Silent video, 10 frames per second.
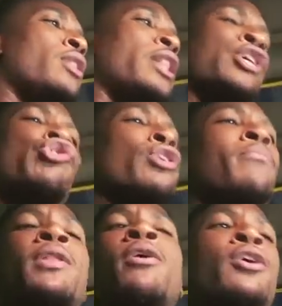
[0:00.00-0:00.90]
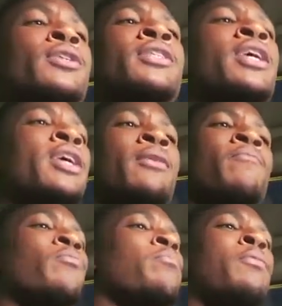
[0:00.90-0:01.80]
literally, see,
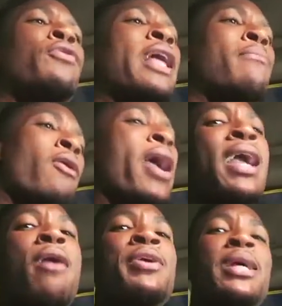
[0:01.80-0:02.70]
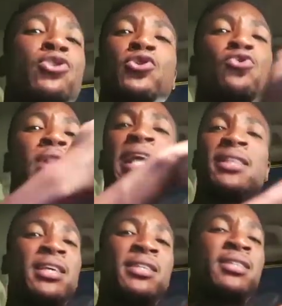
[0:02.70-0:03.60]
people like Mariah Carey that just do
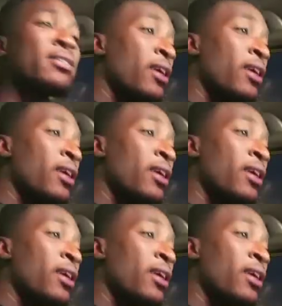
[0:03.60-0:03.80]
like this,